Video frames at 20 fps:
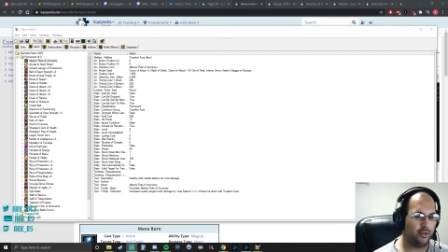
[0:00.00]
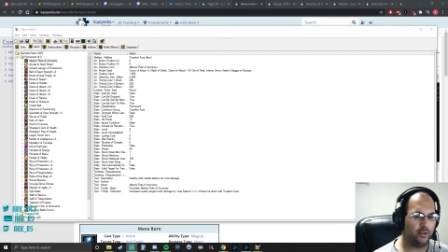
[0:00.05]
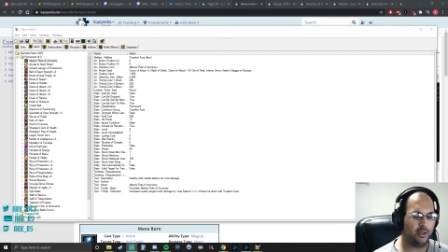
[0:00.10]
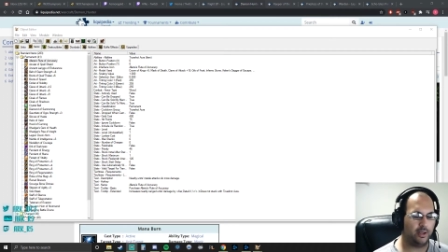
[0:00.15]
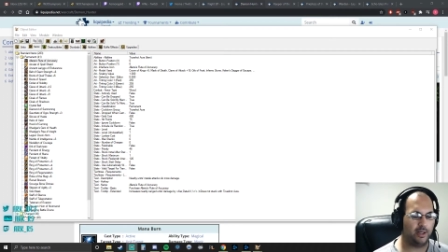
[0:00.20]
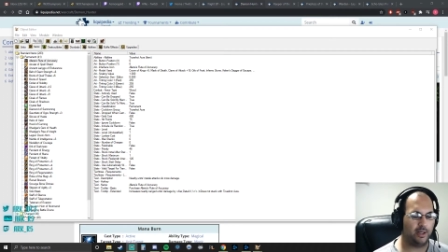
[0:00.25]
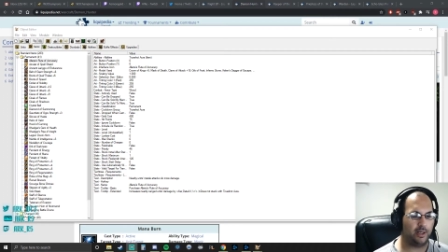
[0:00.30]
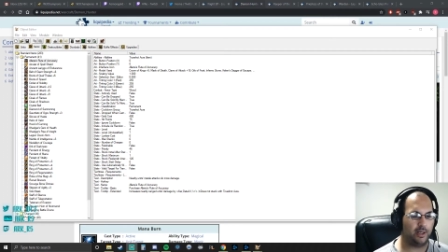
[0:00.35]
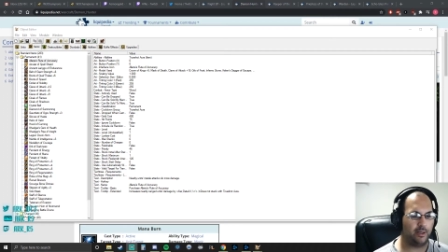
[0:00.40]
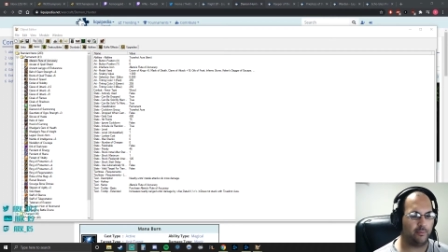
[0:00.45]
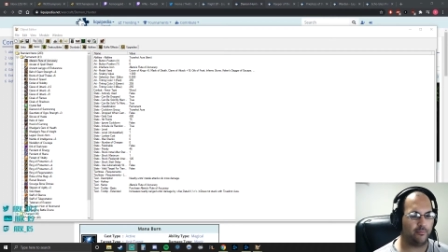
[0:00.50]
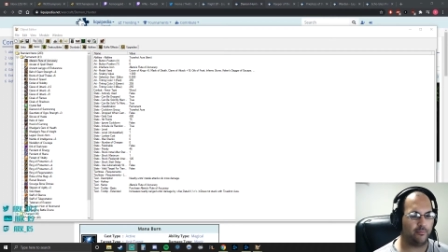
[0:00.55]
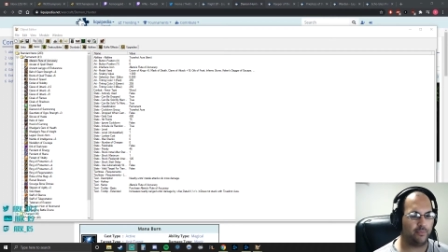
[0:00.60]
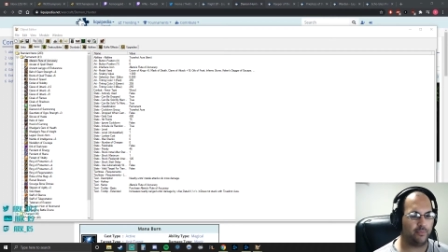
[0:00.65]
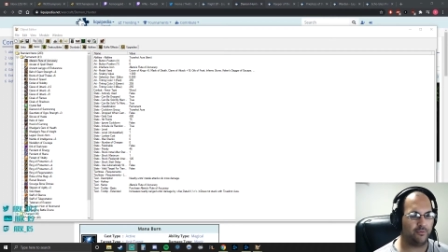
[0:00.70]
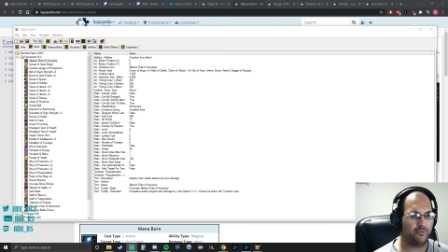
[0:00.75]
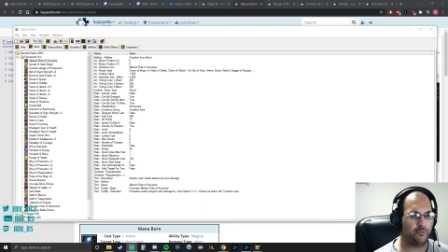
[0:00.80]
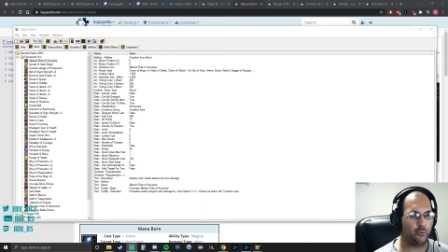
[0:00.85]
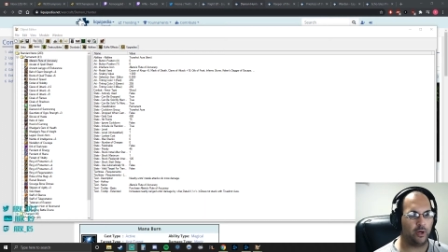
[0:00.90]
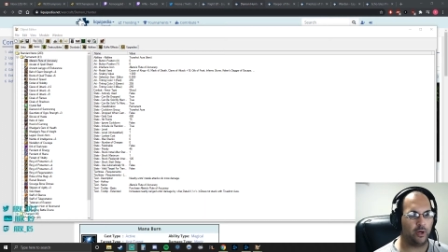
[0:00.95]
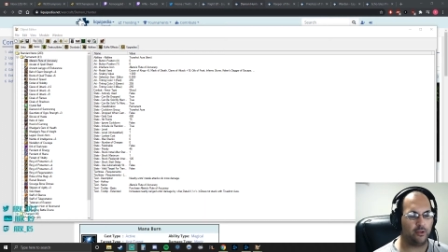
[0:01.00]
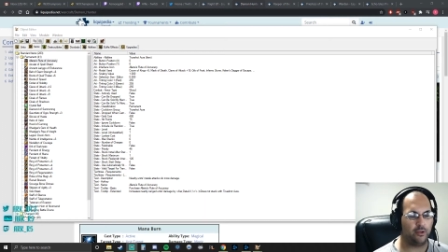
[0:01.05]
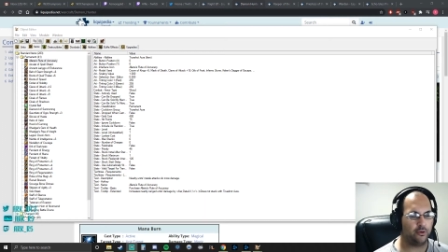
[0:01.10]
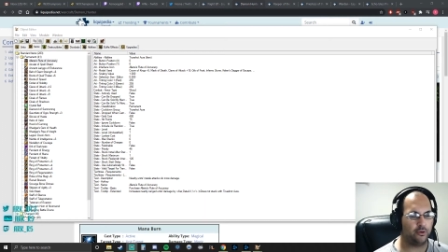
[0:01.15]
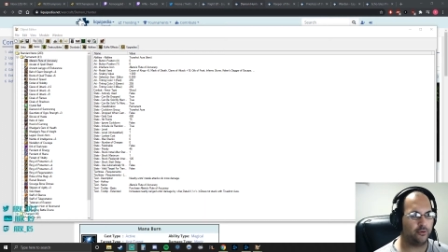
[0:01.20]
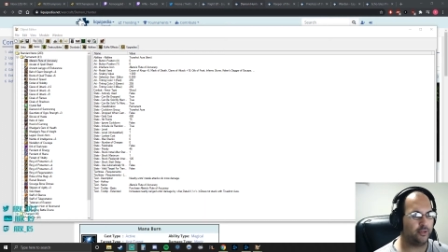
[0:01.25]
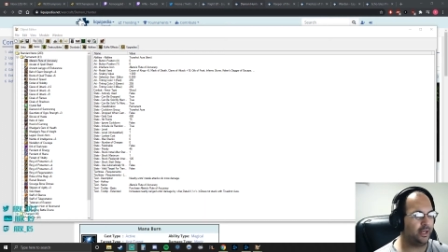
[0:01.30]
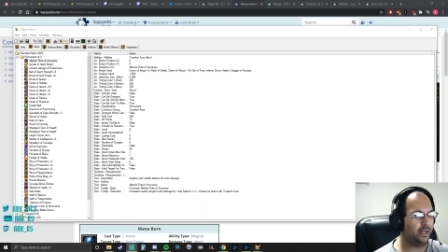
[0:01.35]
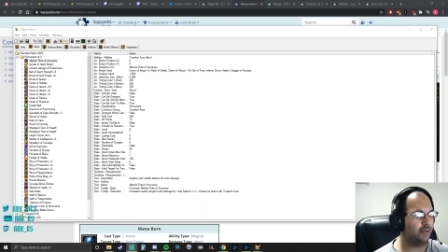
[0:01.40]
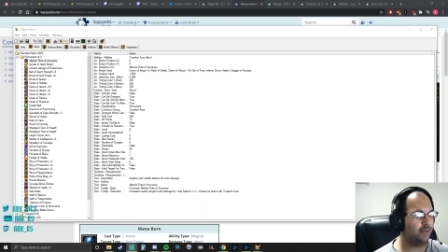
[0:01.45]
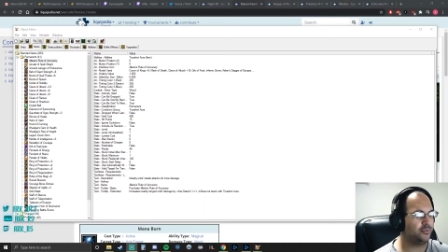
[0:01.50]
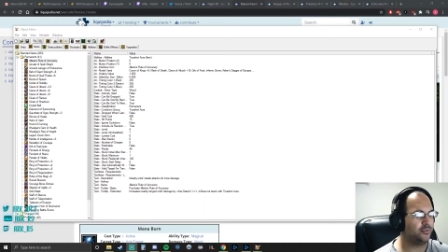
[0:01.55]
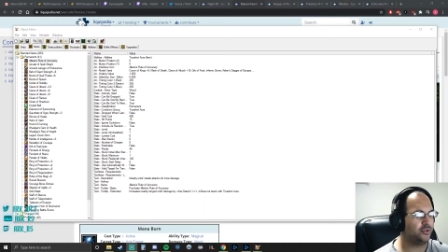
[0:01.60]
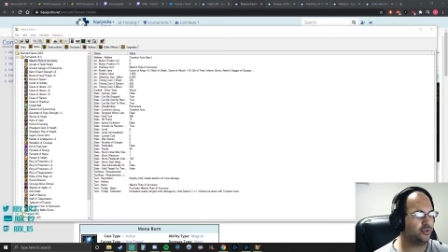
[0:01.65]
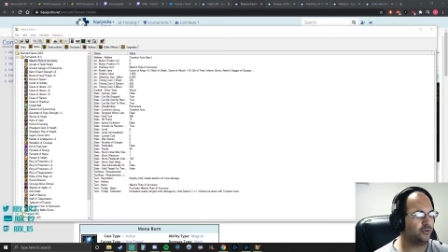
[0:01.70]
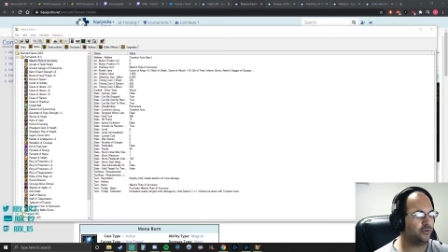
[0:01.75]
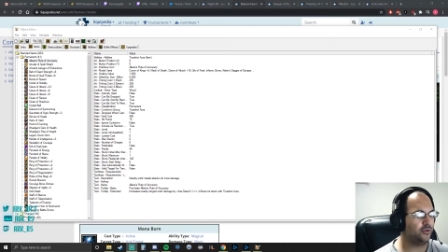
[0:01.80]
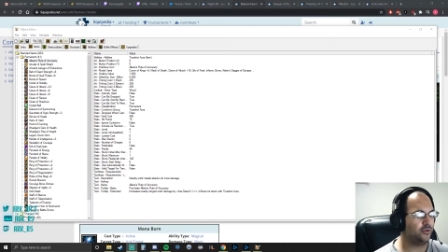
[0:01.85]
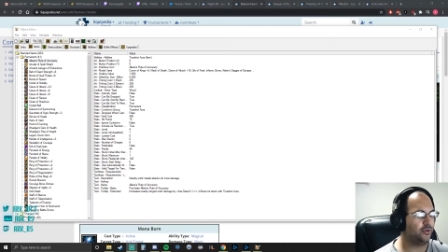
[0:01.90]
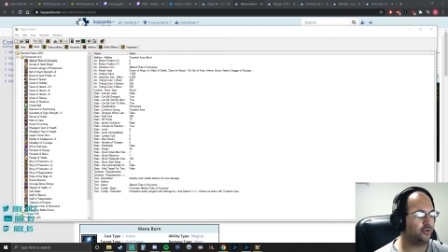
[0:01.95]
Um, if you want to learn that, I'm
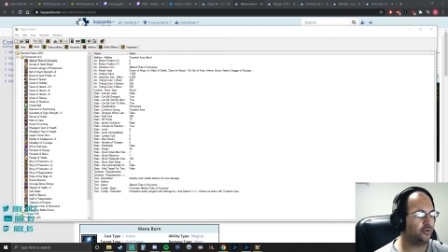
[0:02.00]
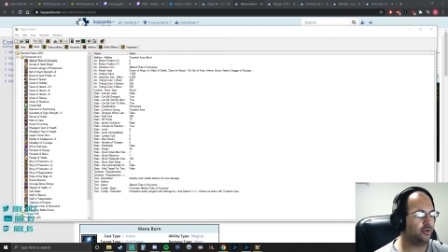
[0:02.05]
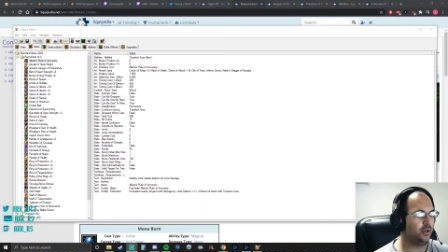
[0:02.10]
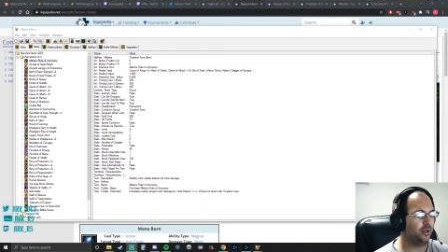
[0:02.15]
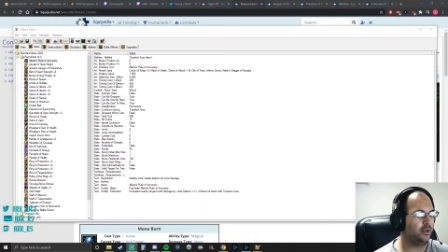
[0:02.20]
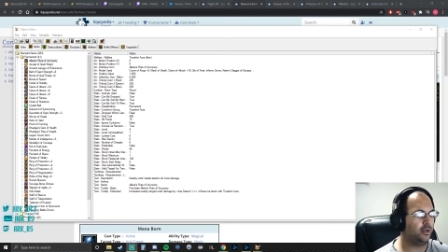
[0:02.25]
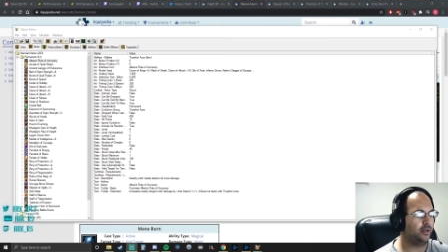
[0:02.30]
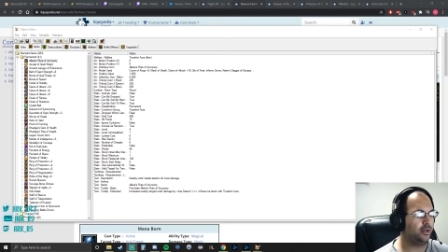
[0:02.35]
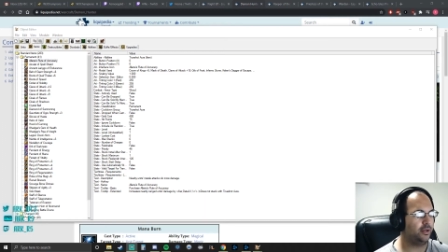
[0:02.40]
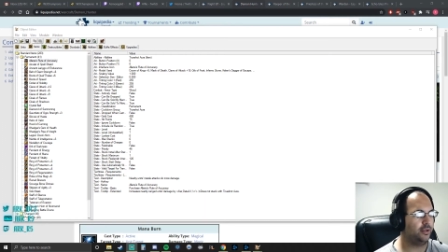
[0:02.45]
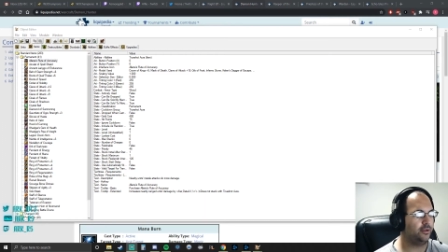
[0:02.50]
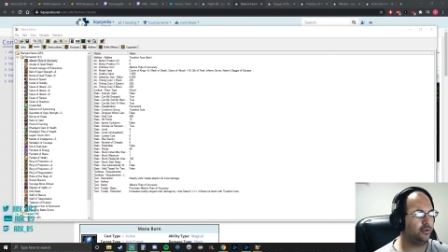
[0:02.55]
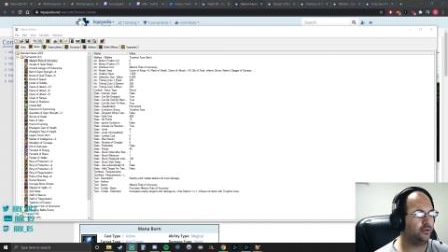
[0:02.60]
sure there, uh,